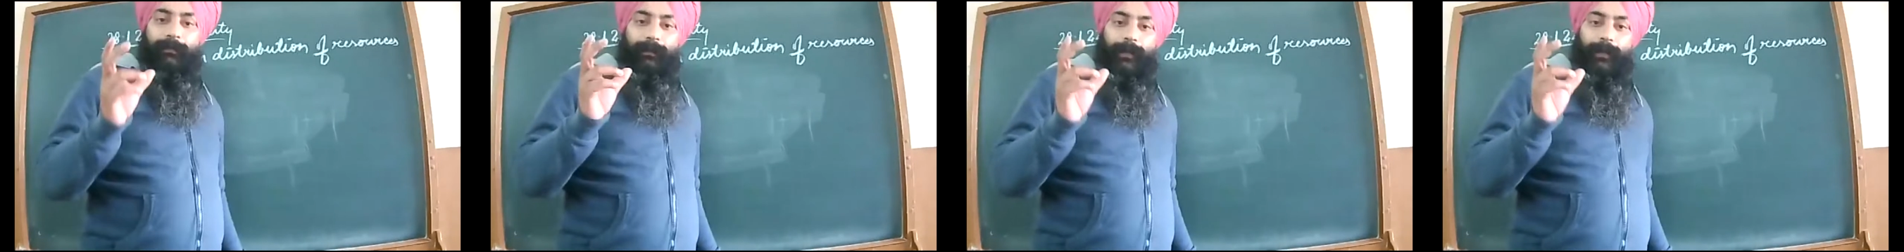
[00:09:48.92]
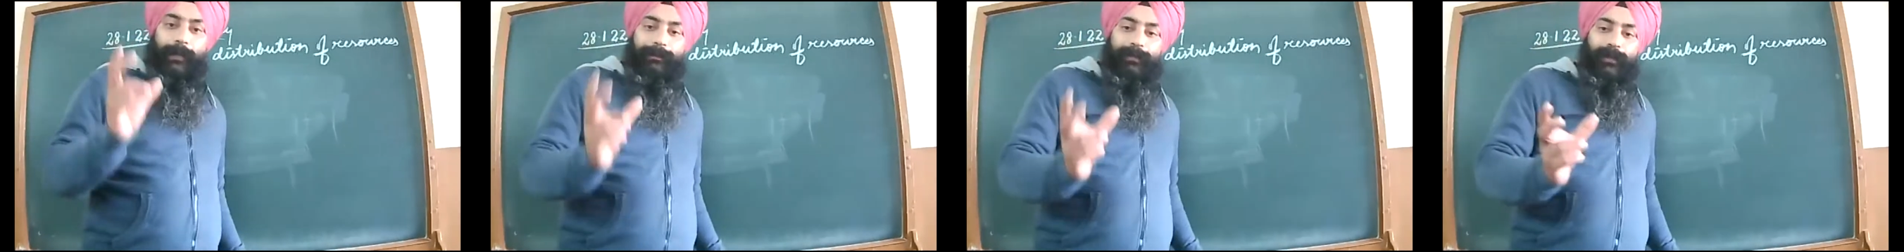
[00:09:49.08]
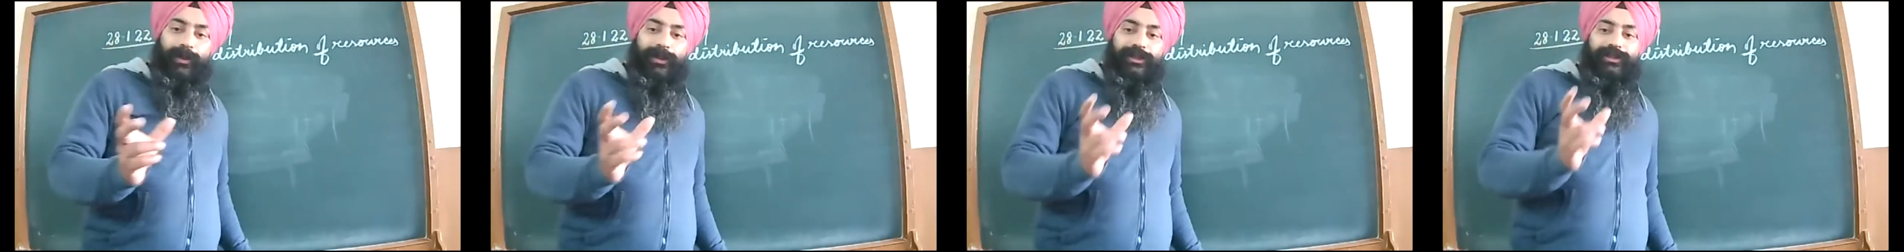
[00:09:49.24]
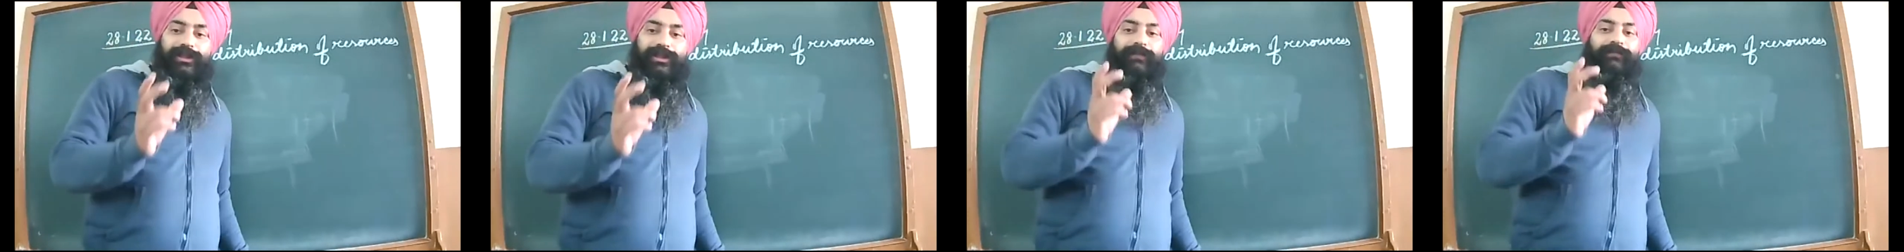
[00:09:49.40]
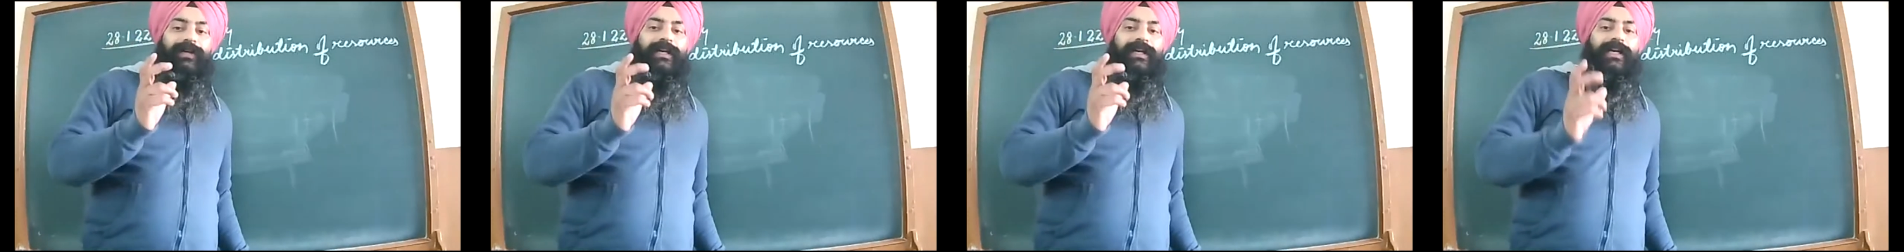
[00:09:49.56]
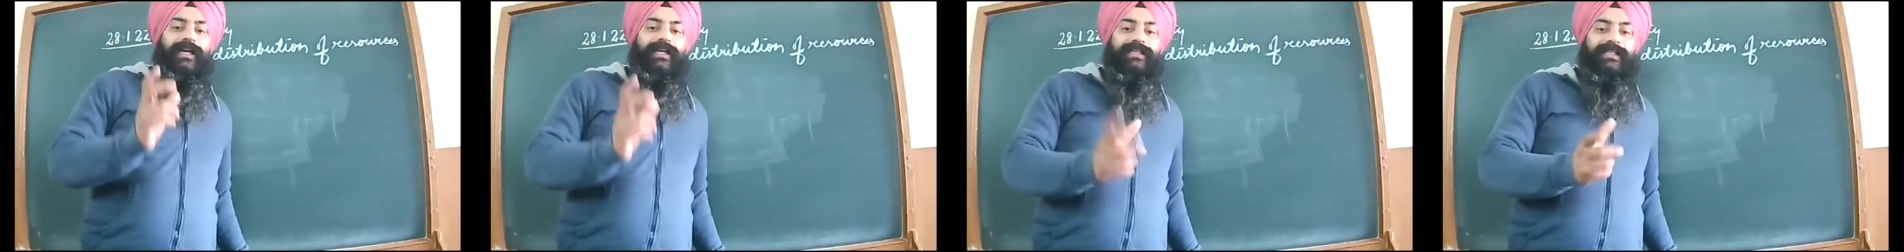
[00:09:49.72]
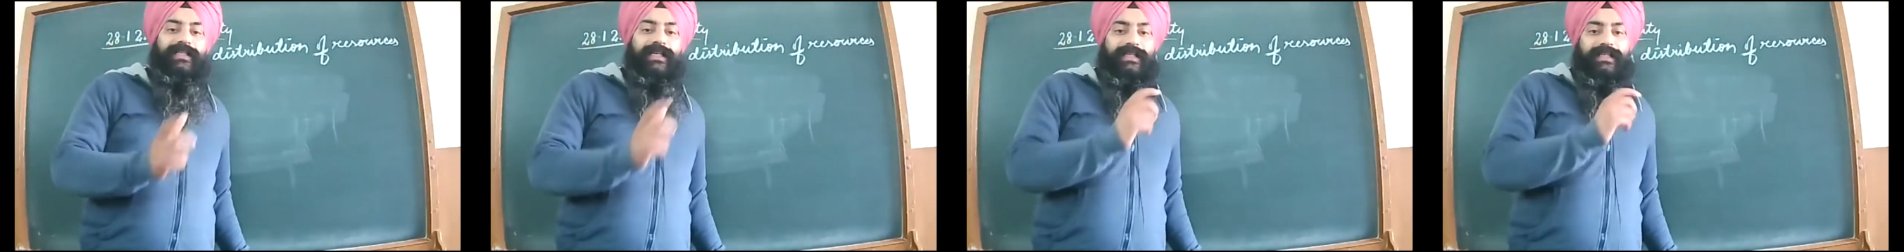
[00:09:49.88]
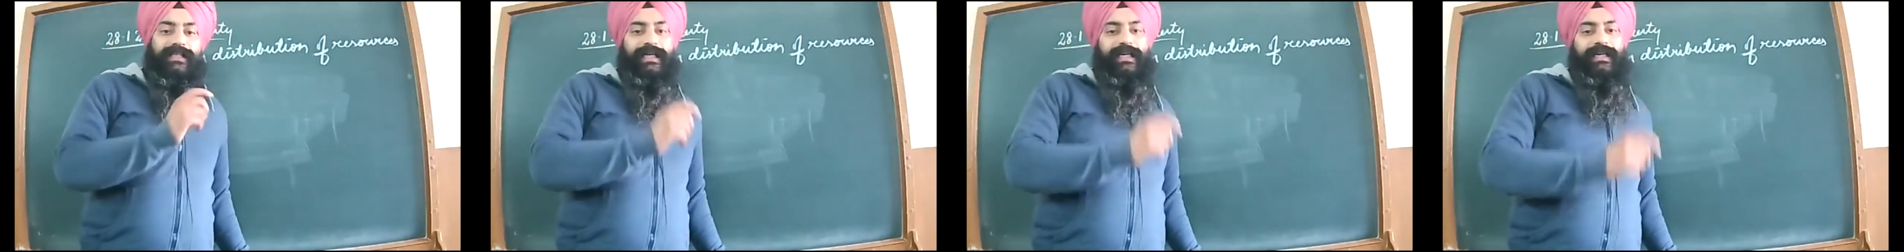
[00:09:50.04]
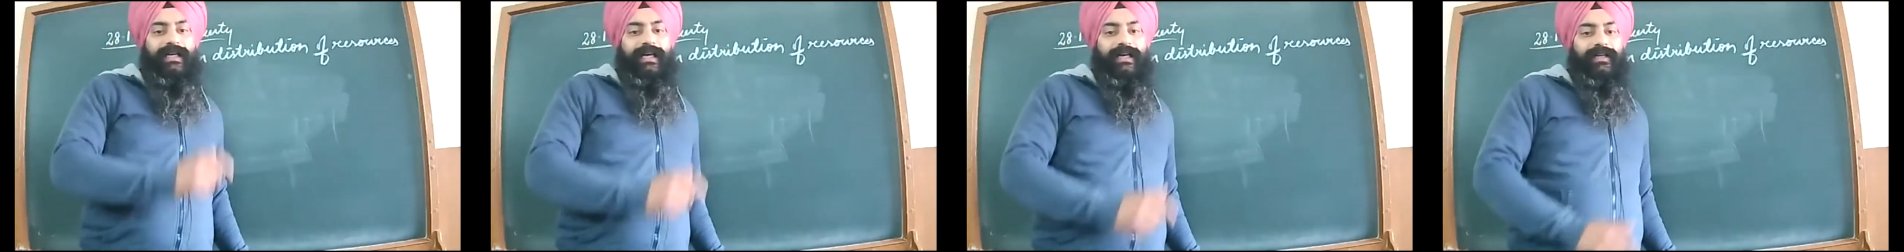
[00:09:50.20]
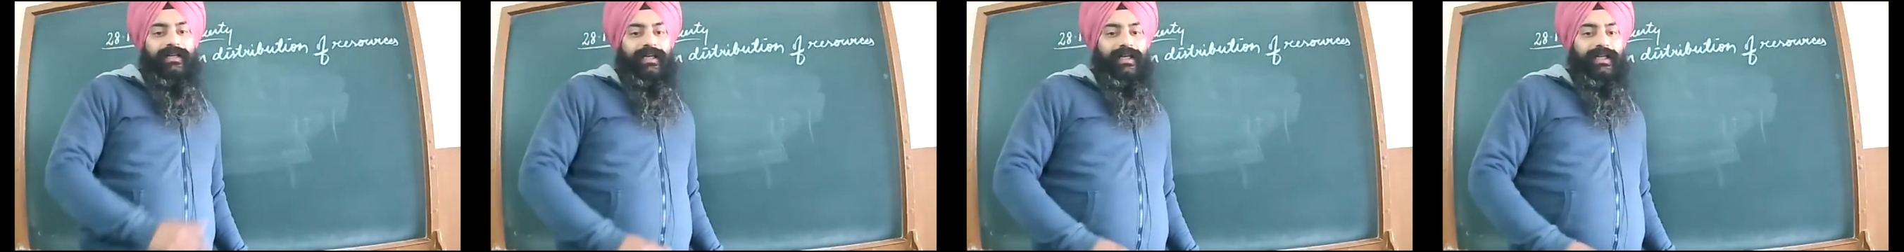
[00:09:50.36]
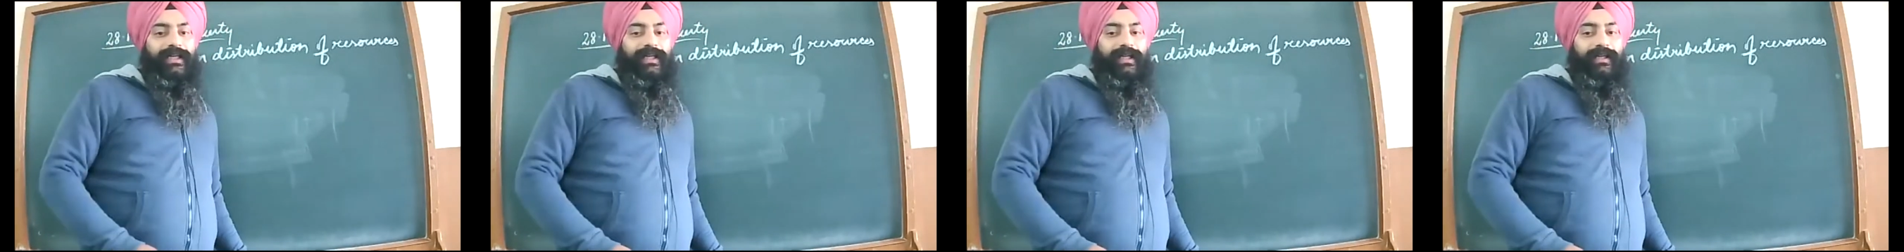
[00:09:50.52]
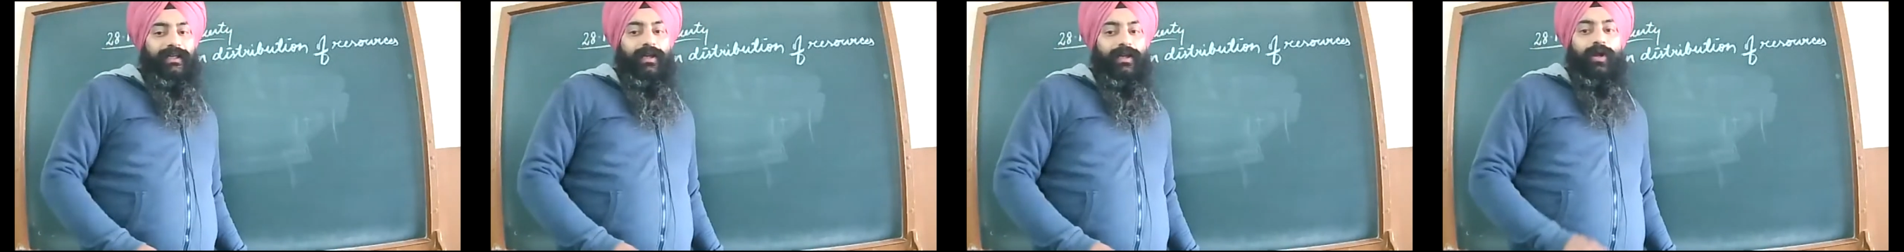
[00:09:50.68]
population will exist in our
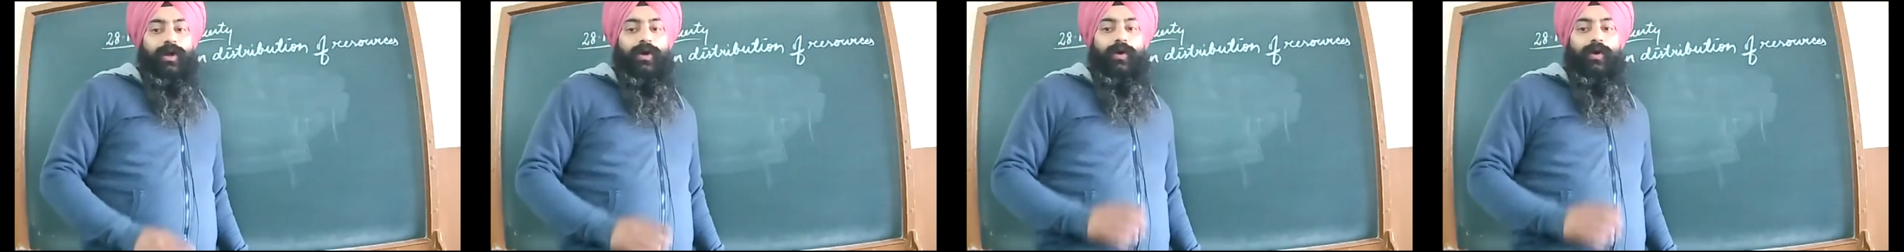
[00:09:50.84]
country.